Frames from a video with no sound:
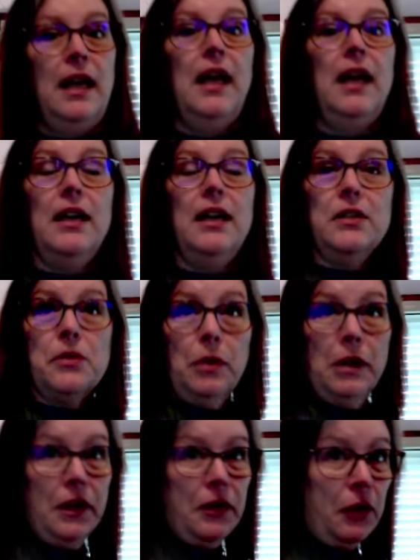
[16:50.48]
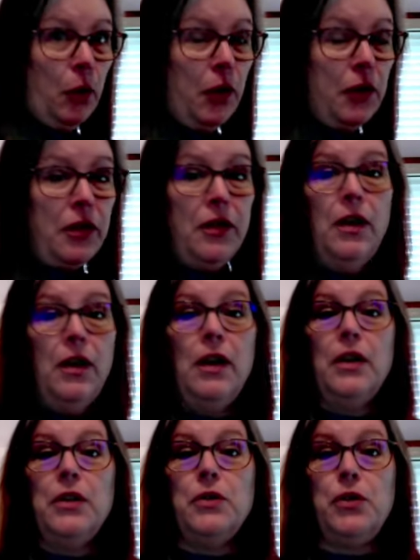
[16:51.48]
Israel in the north,
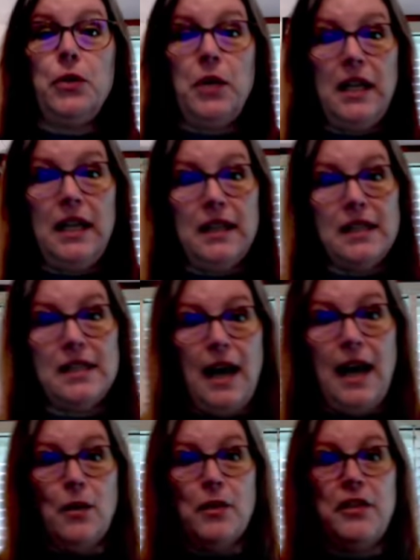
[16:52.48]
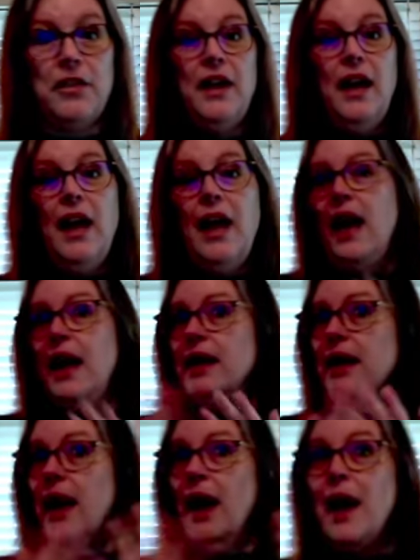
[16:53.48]
Judah in the south. And
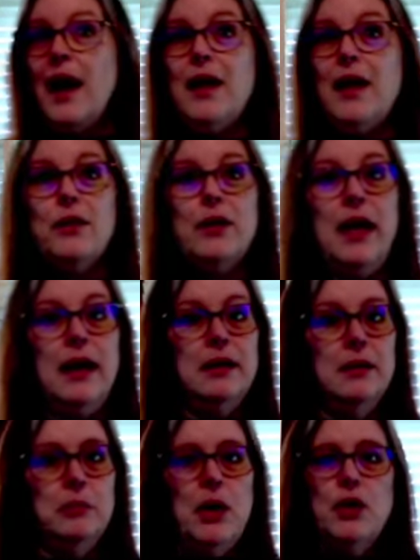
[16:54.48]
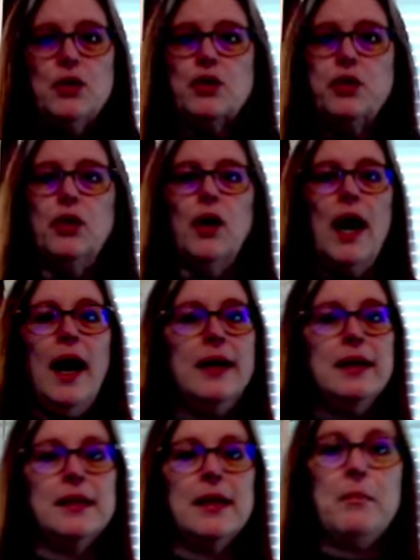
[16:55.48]
neither kingdom, try as
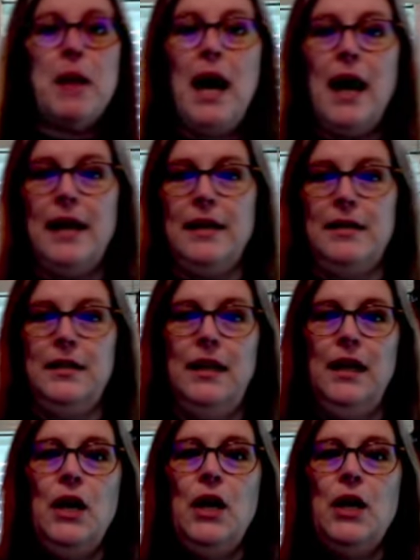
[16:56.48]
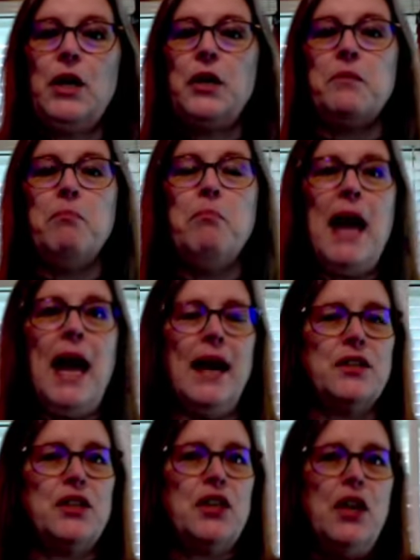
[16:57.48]
they might, could
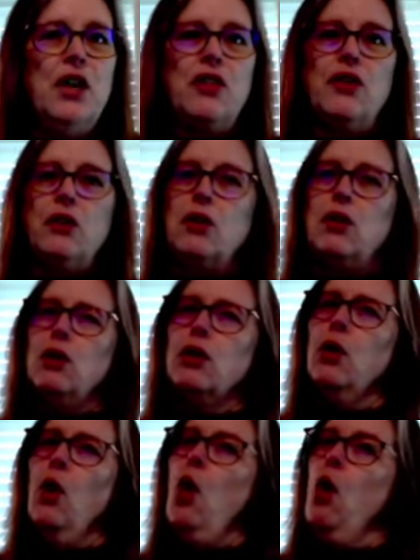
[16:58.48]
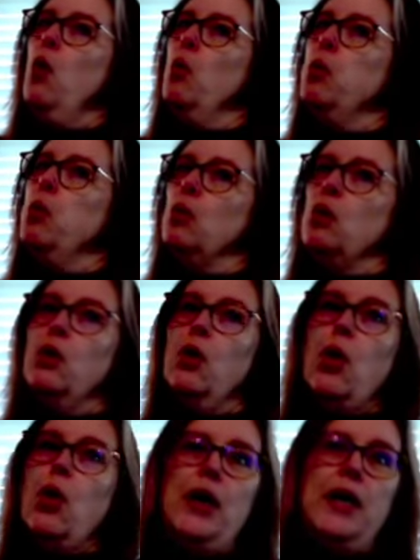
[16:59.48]
match the global glory